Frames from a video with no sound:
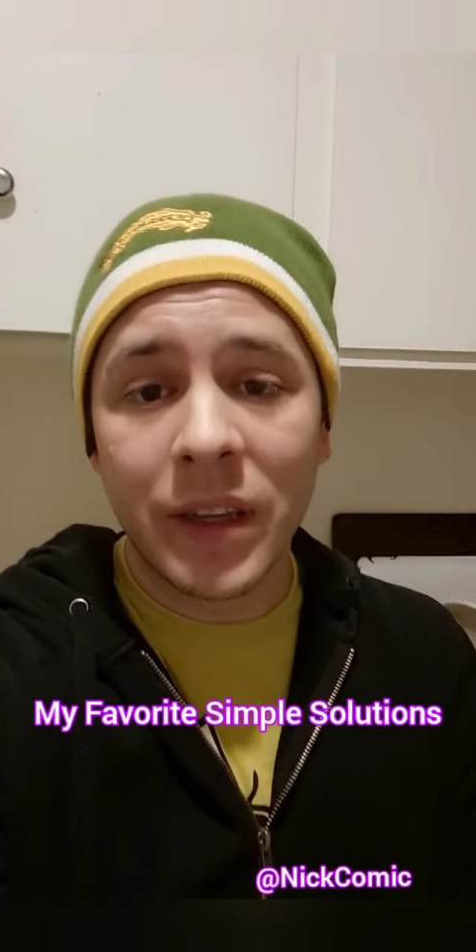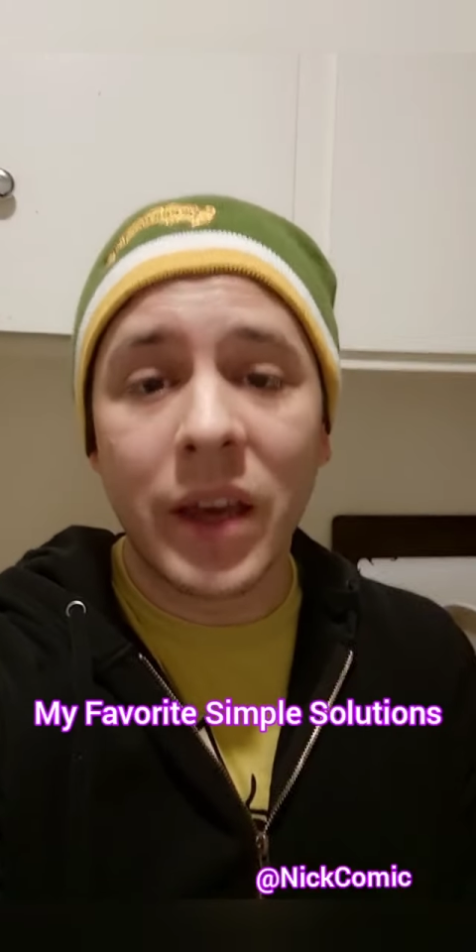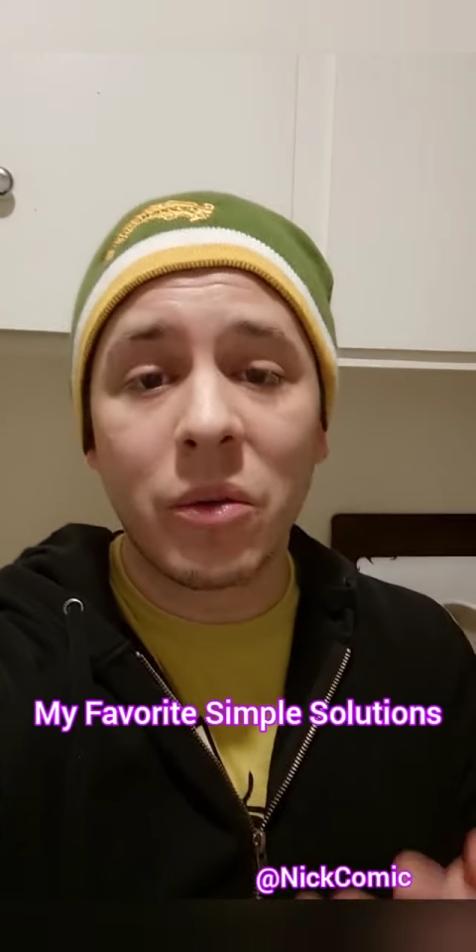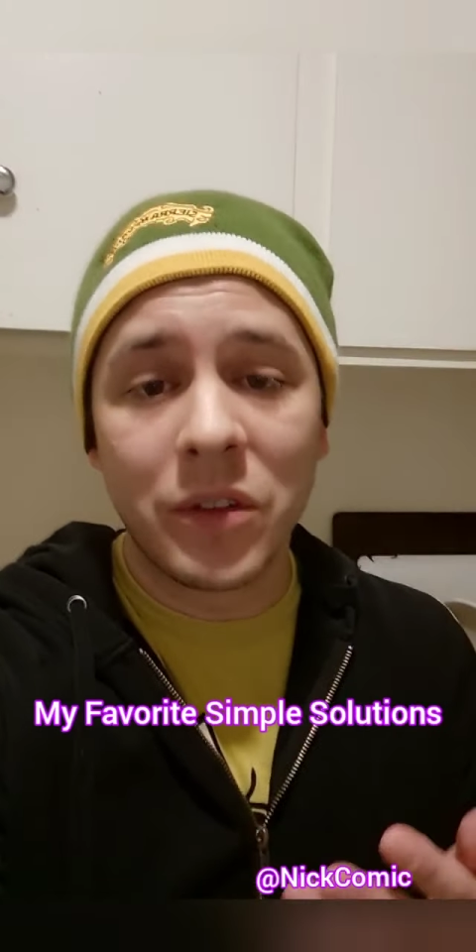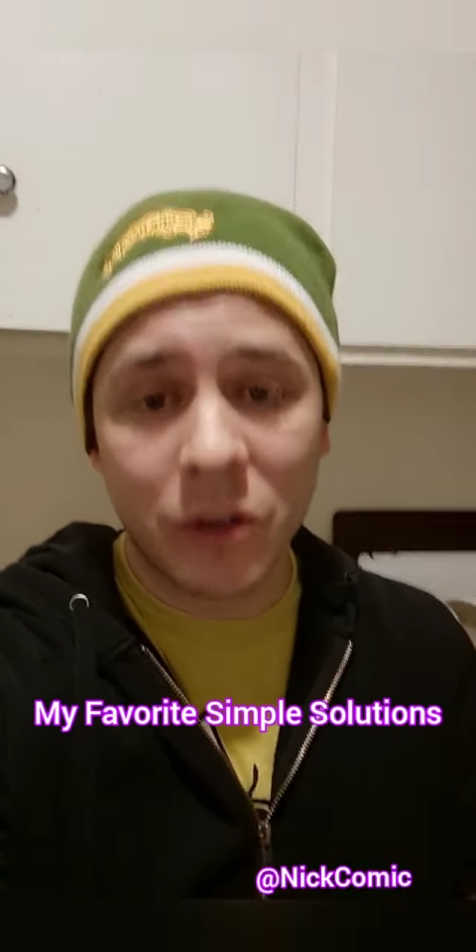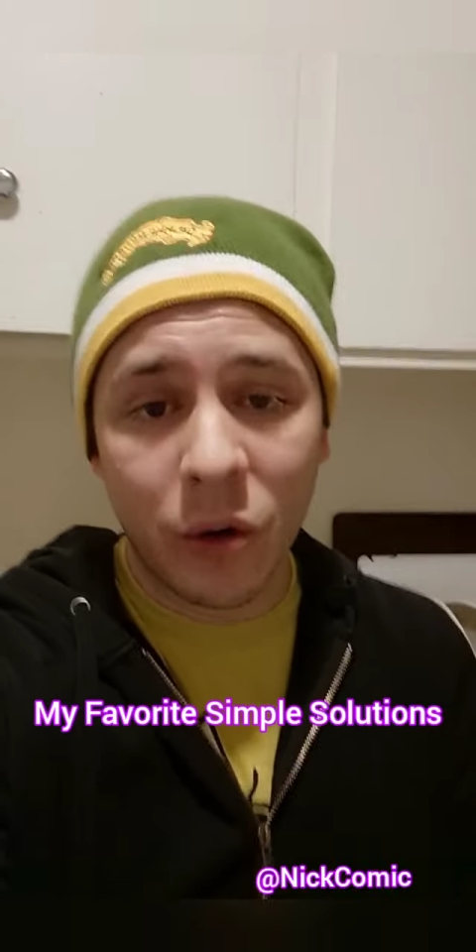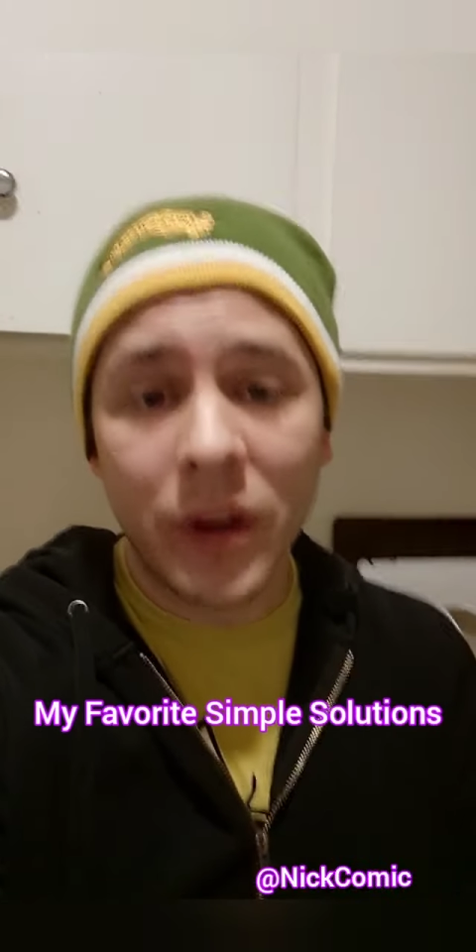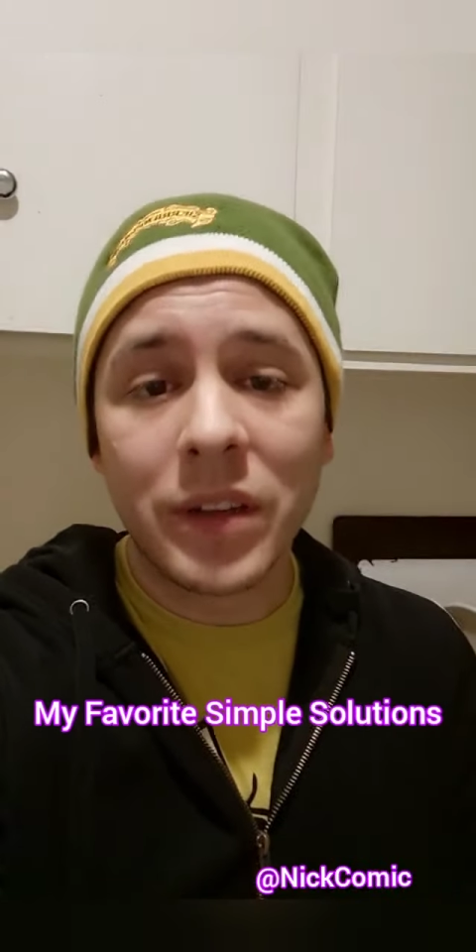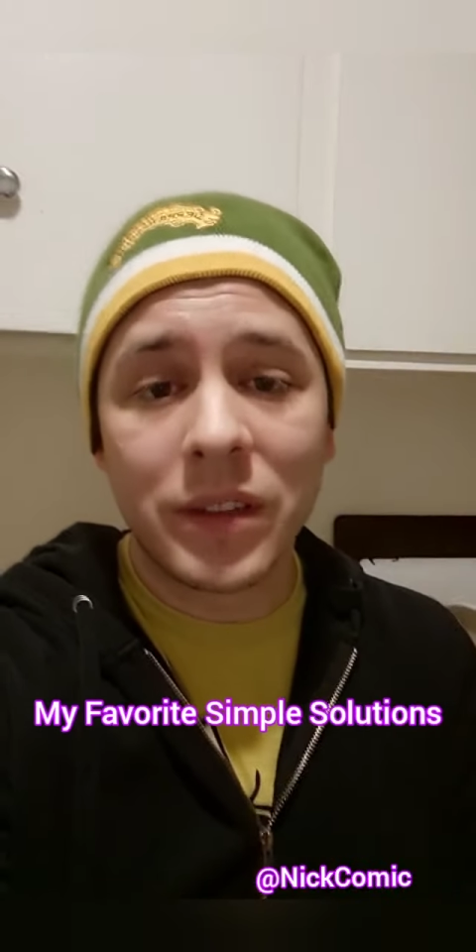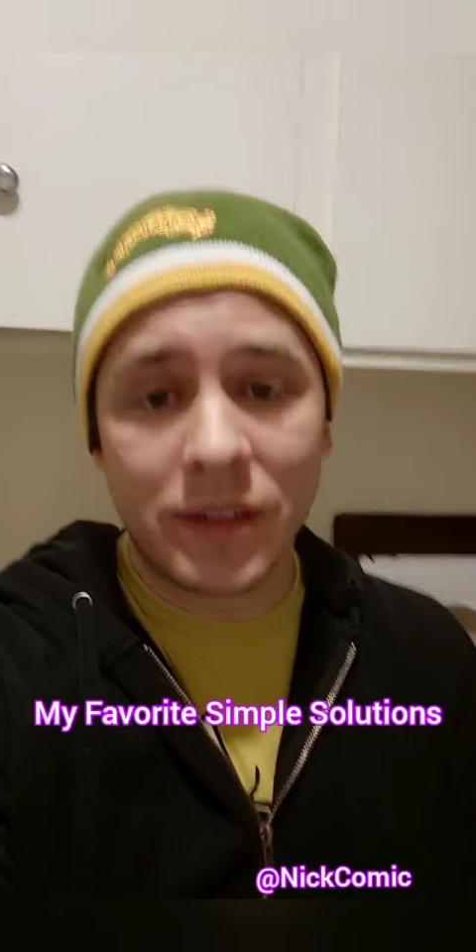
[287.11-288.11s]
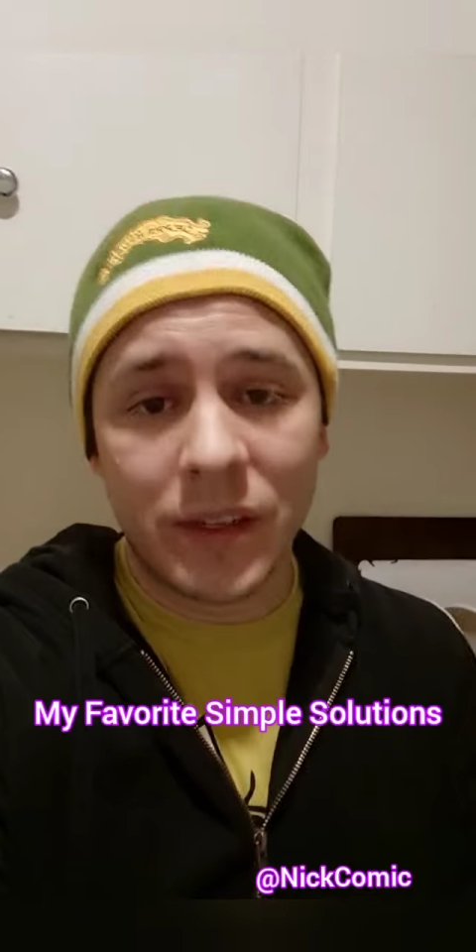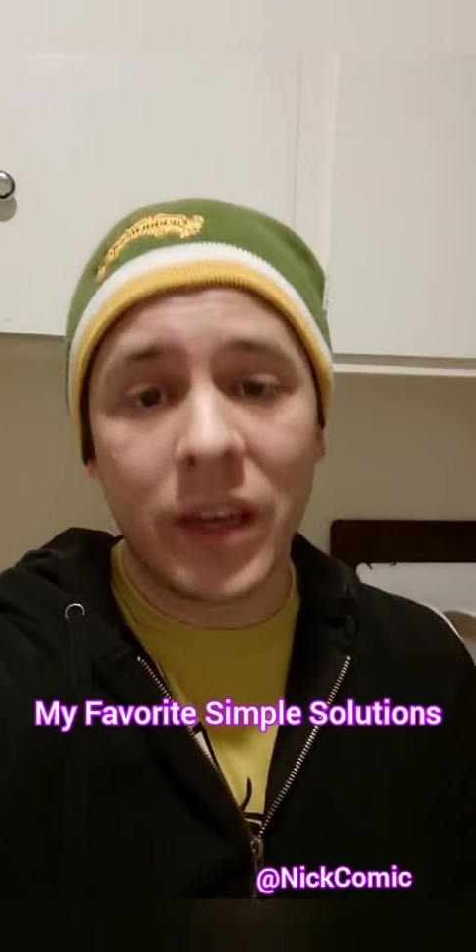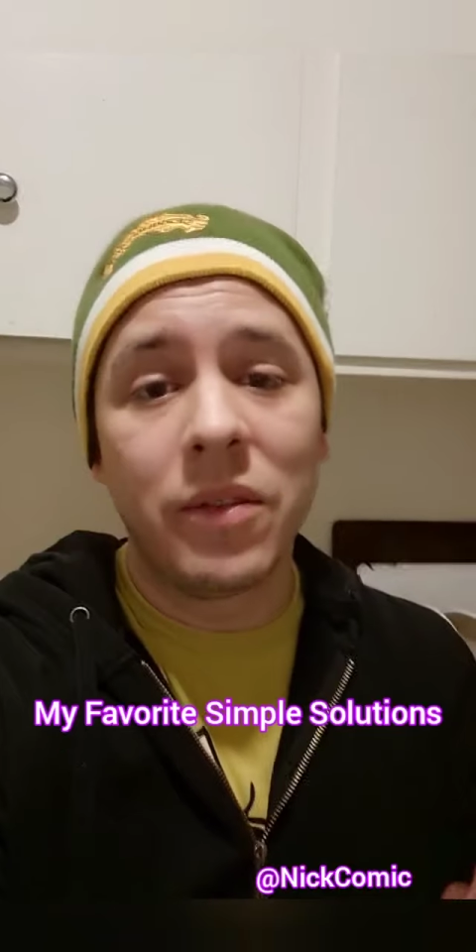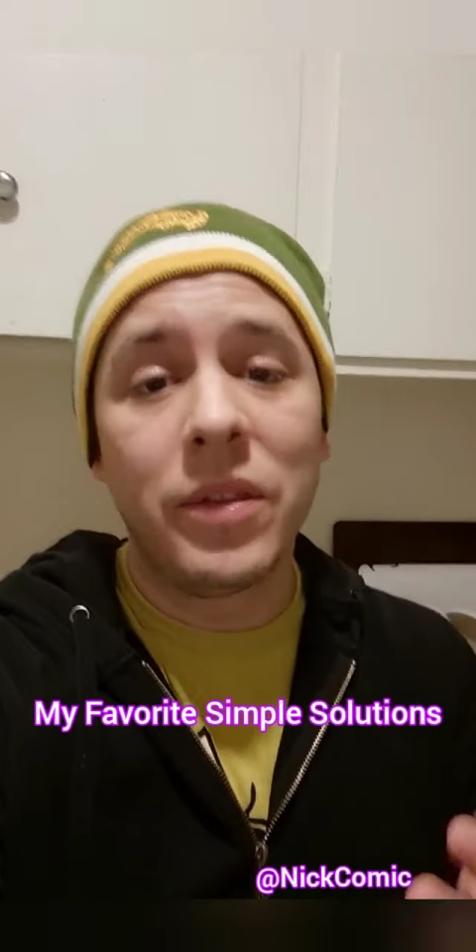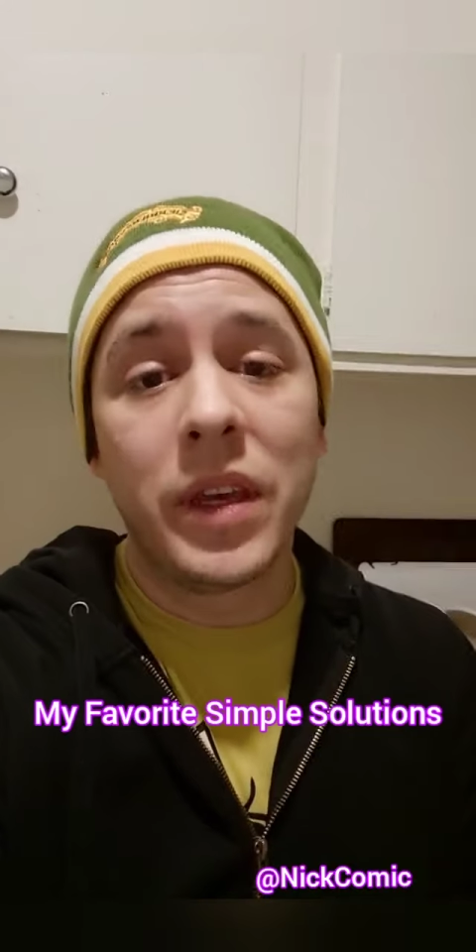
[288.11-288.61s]
that was going to
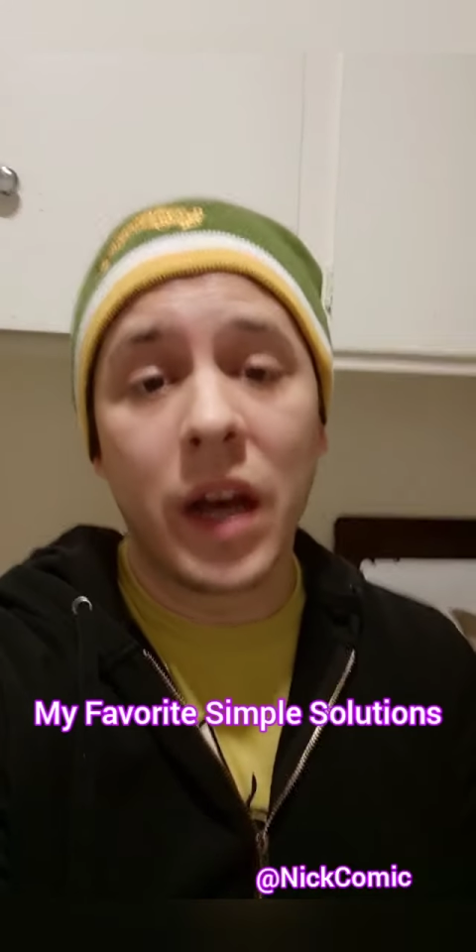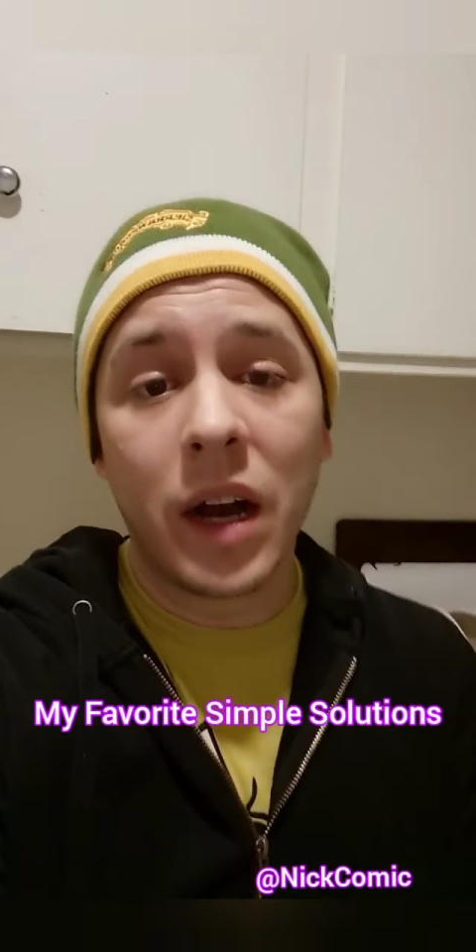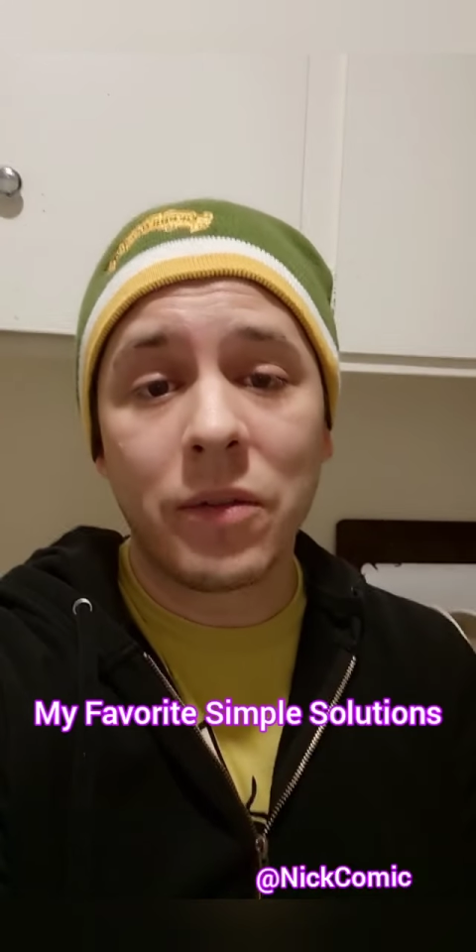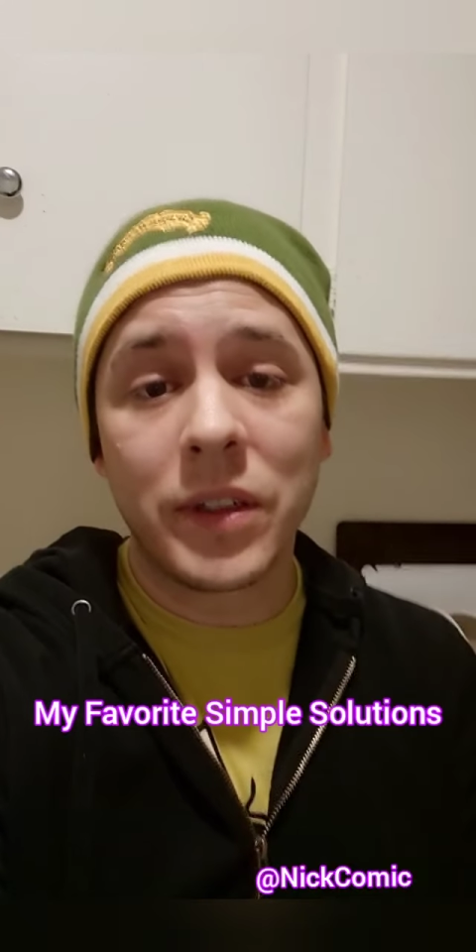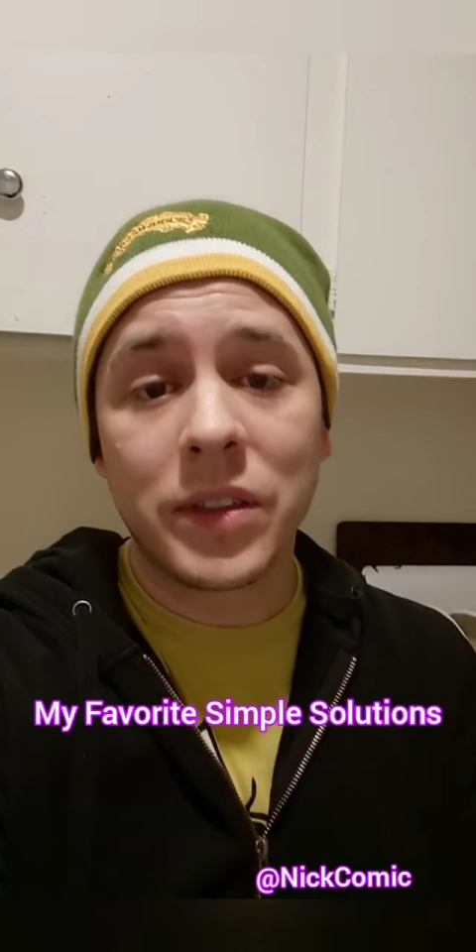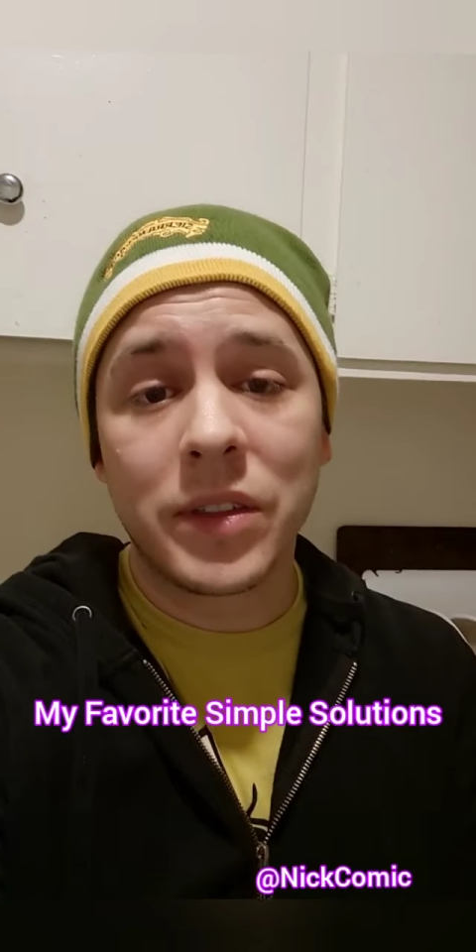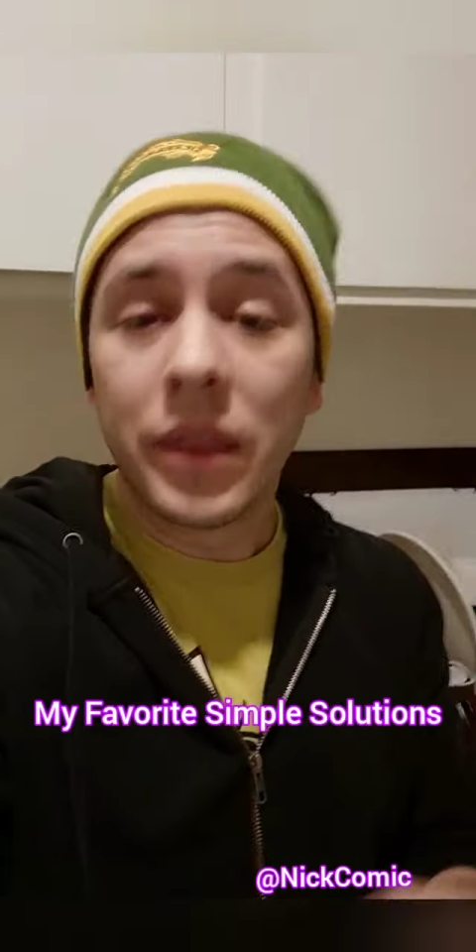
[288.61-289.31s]
save The Office.